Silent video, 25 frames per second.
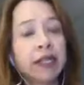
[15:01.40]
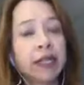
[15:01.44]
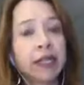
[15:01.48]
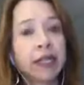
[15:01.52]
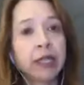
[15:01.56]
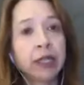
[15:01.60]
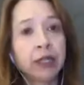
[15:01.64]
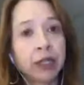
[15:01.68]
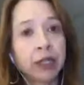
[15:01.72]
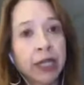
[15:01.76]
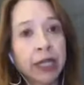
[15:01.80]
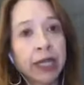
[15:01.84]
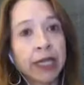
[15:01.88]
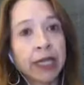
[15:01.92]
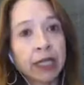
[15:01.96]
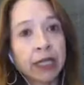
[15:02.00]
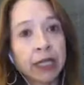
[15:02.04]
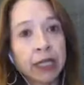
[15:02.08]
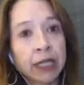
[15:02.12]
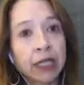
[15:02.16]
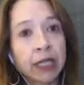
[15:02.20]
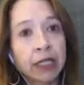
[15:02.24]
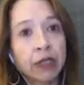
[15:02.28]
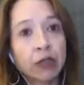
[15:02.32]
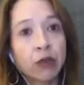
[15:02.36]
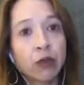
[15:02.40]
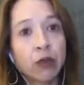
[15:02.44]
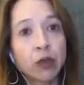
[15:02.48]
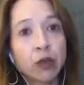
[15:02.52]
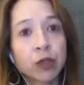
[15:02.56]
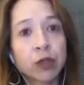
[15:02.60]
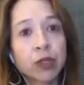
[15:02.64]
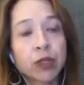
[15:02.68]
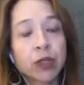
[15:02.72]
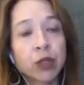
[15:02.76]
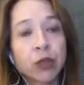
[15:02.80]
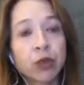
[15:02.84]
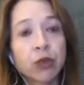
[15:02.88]
United States
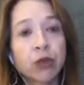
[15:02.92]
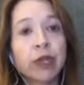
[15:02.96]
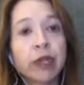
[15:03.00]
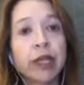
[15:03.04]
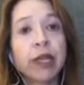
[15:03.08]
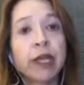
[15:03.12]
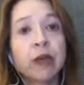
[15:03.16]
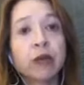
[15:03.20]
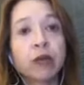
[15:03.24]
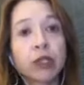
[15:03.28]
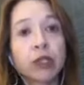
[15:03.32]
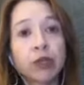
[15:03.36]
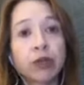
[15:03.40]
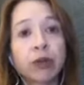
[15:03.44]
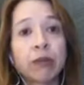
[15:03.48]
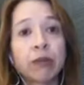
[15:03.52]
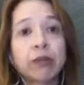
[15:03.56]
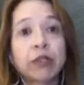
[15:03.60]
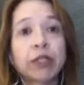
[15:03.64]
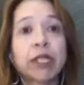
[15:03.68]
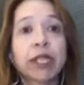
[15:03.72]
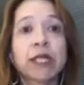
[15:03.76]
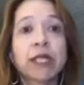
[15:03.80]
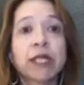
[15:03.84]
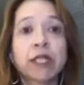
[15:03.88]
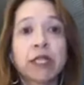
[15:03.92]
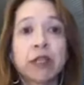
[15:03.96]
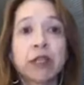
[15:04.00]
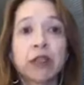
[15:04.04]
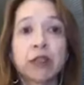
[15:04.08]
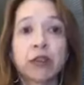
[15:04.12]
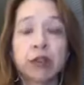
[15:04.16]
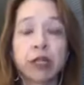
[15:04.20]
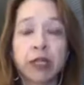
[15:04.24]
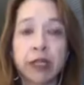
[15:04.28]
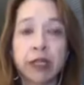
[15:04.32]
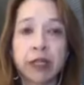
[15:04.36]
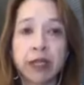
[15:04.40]
Forces Korea, which represents the
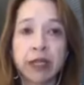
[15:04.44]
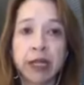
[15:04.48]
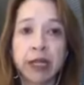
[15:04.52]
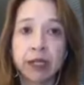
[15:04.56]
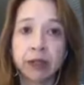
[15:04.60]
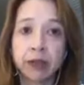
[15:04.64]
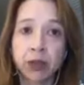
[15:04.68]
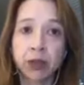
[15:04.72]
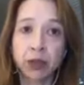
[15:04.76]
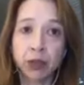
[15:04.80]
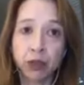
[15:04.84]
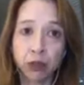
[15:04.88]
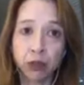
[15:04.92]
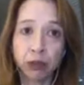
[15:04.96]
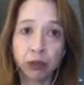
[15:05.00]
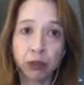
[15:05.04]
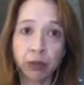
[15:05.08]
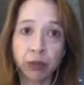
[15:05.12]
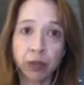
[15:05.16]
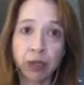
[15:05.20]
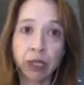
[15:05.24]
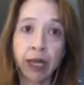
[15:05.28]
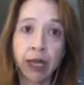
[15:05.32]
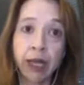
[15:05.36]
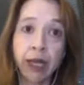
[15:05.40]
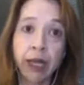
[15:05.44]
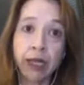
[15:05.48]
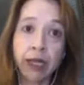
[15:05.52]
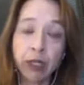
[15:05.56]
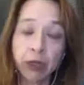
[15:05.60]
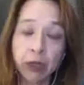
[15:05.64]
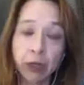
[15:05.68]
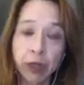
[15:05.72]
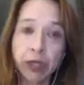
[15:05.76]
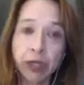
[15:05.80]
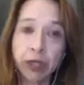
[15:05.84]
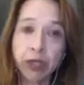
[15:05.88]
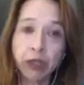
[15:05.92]
30,000 troops, U.S.